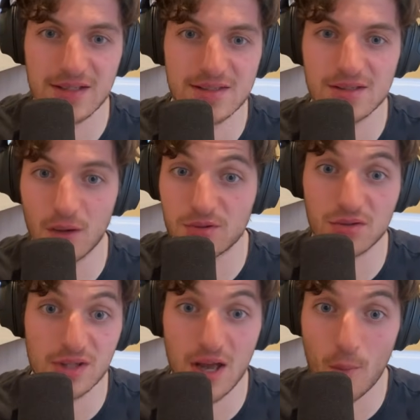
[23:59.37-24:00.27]
it's
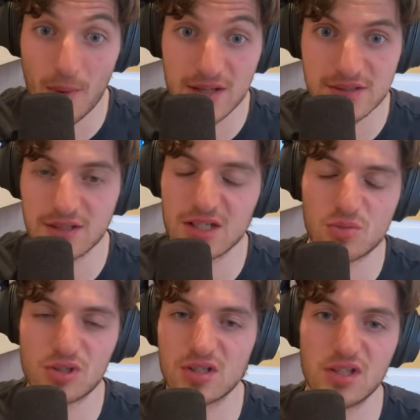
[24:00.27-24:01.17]
absolutely amazing,
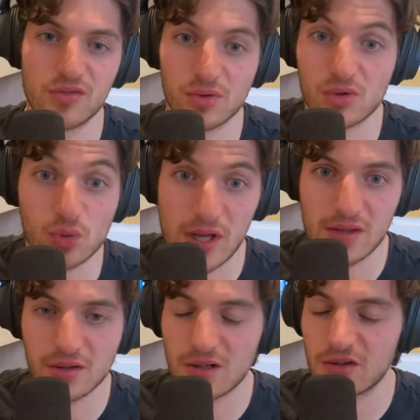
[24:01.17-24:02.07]
especially if you're a
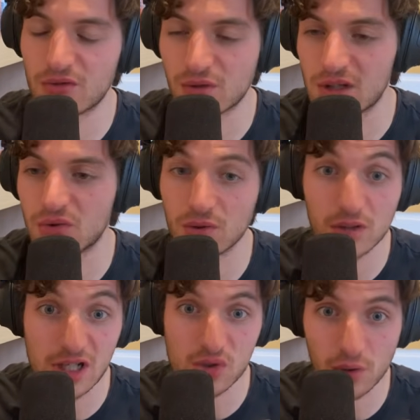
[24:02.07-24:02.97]
creator, if you're into
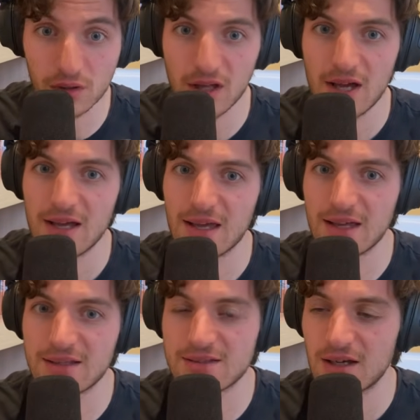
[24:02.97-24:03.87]
knowledge work.
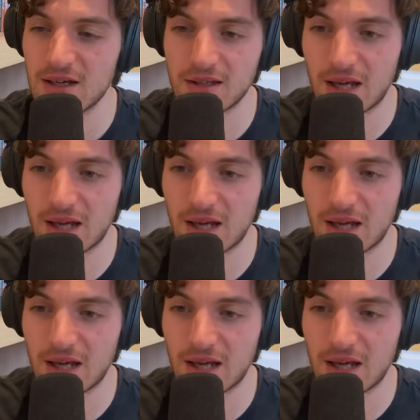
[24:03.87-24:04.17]
It's the